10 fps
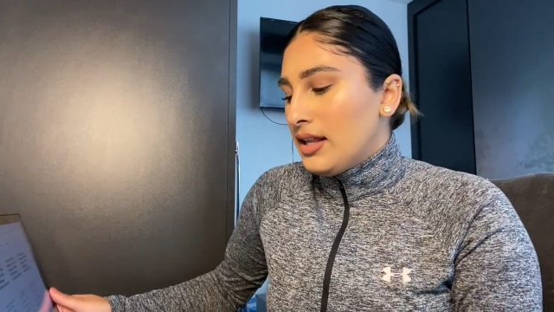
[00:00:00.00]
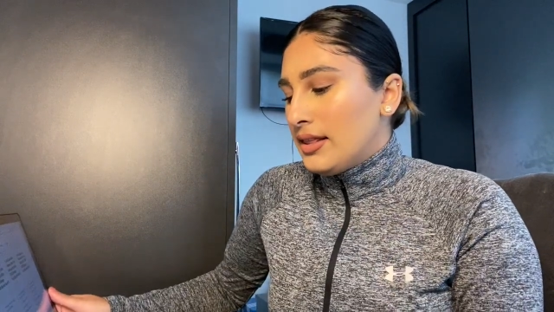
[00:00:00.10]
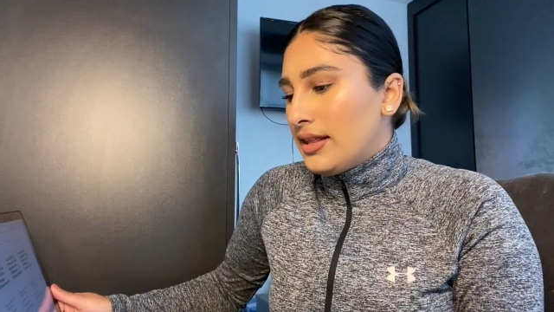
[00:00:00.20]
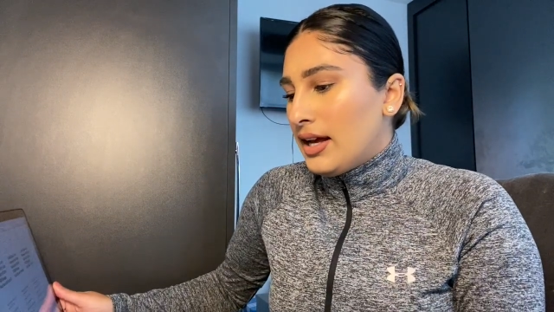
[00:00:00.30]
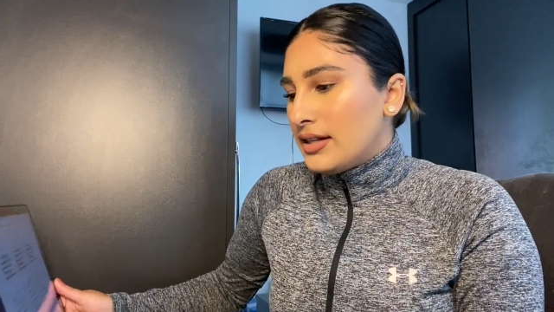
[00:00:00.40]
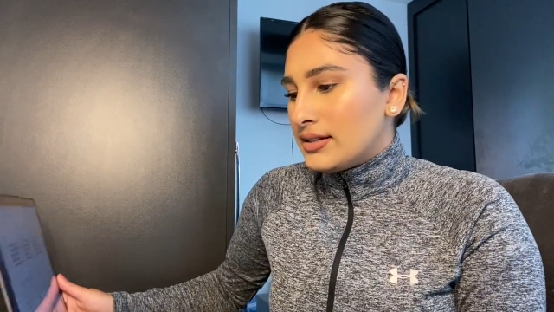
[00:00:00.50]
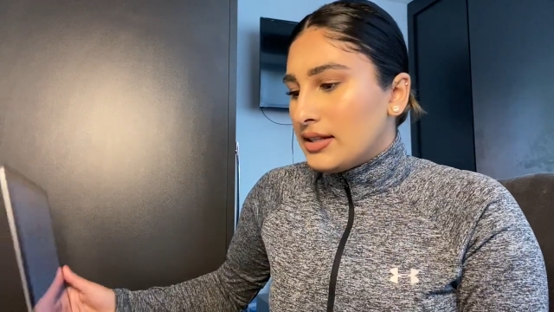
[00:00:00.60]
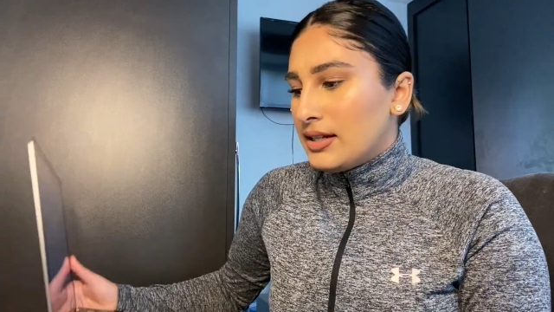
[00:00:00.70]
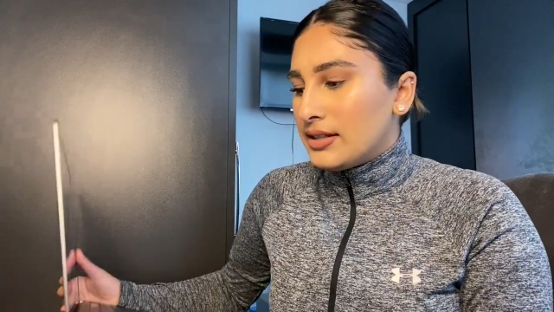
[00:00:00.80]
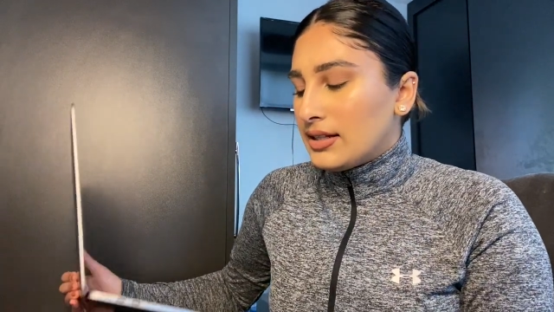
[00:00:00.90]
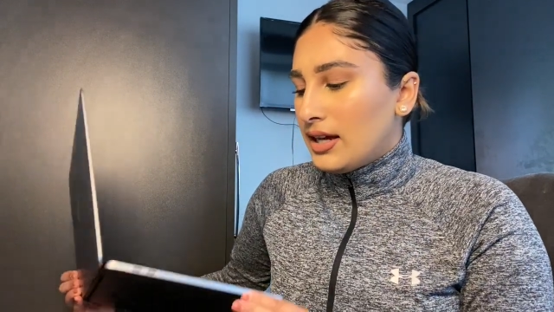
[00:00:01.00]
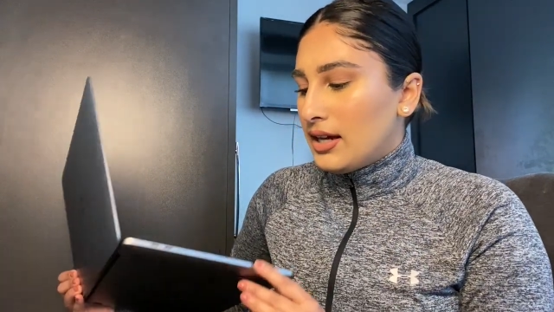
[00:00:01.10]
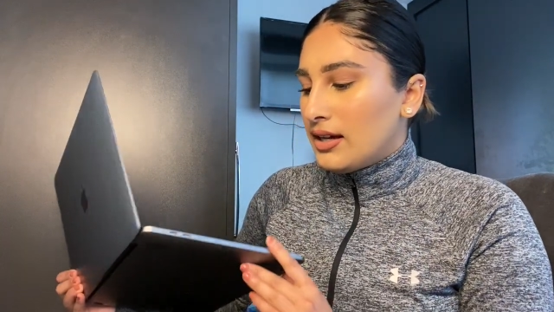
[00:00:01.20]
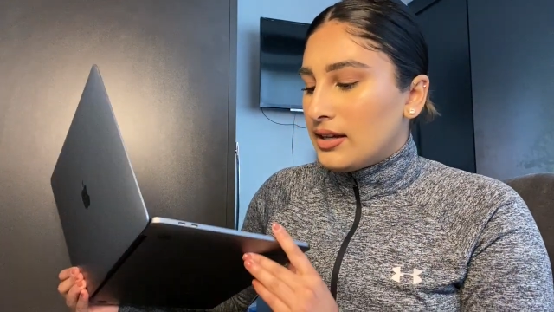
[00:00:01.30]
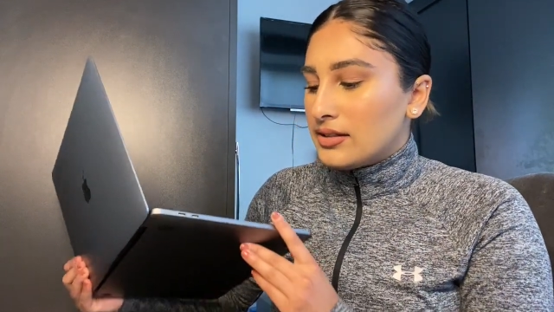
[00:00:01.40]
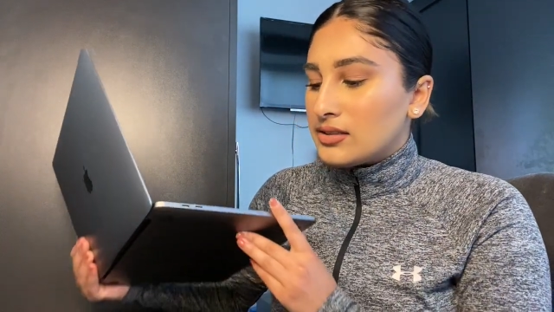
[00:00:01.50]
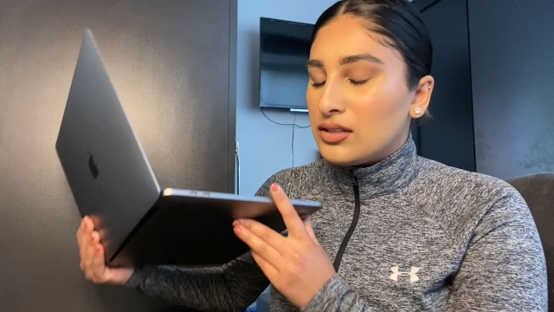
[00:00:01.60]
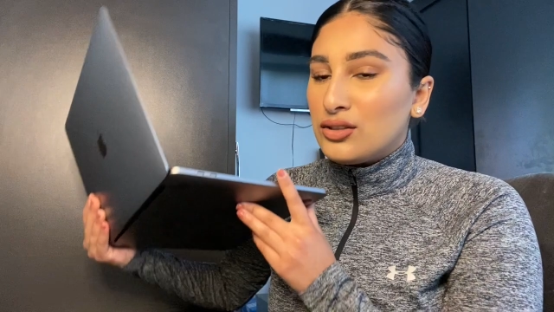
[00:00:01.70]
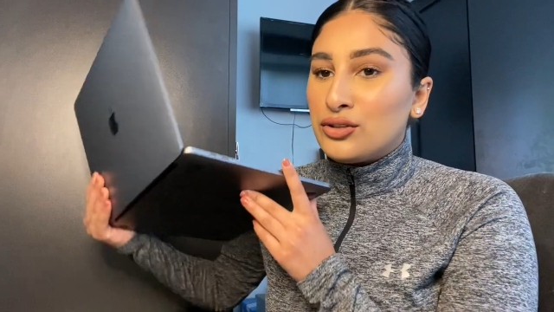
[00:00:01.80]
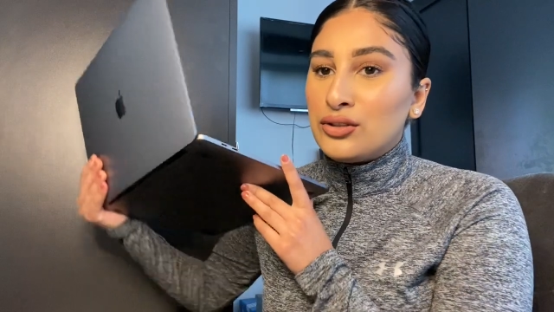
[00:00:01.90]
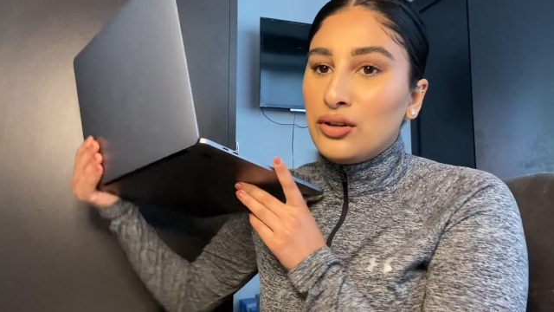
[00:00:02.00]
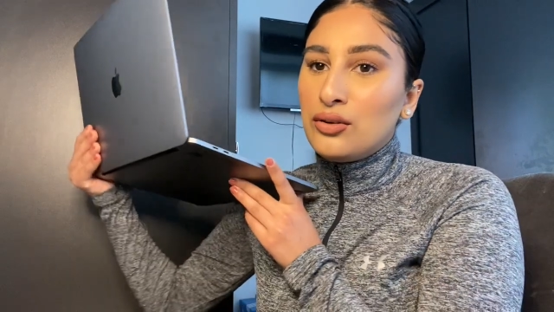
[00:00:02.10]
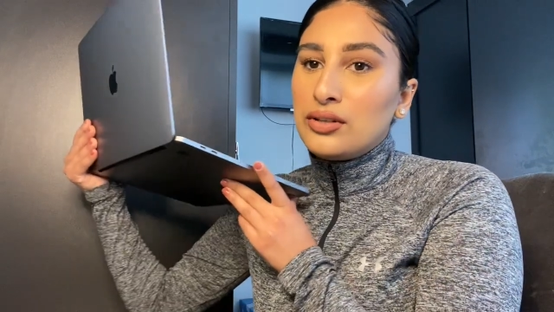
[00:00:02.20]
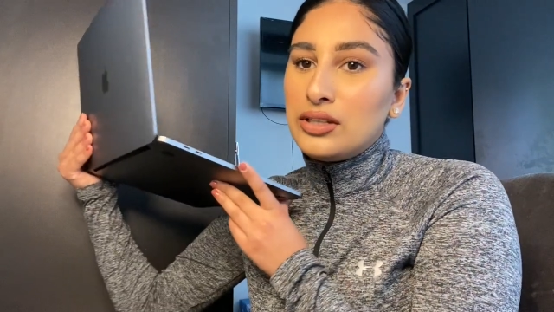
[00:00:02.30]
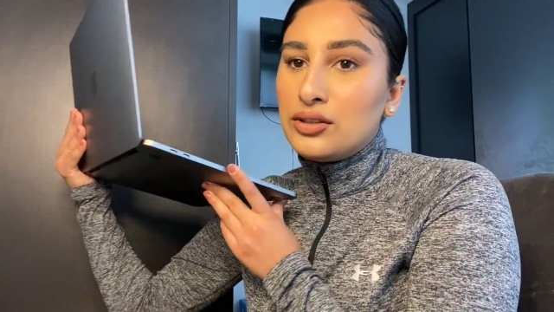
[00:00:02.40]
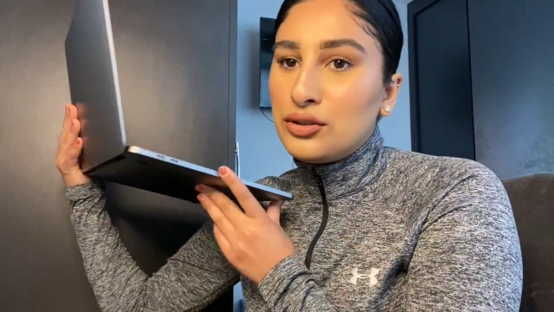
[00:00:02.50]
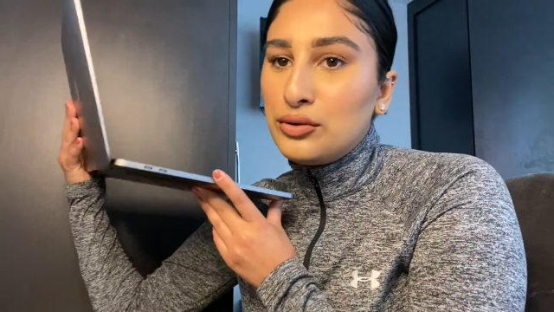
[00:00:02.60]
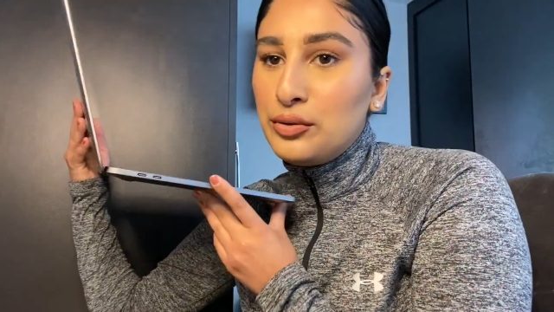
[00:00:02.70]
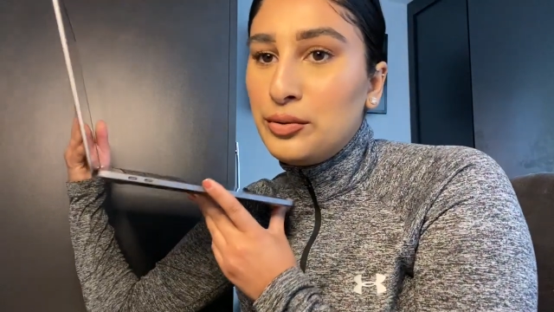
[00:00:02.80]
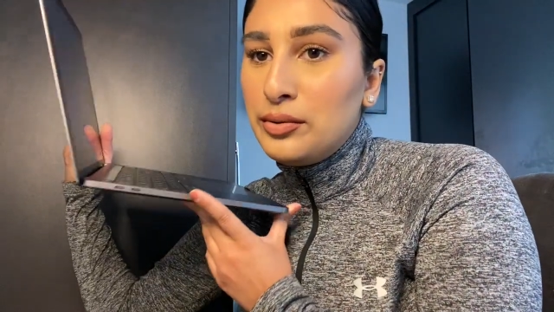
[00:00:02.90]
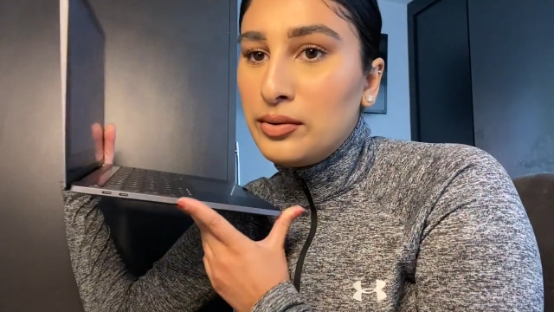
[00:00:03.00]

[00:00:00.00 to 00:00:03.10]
that it has only 2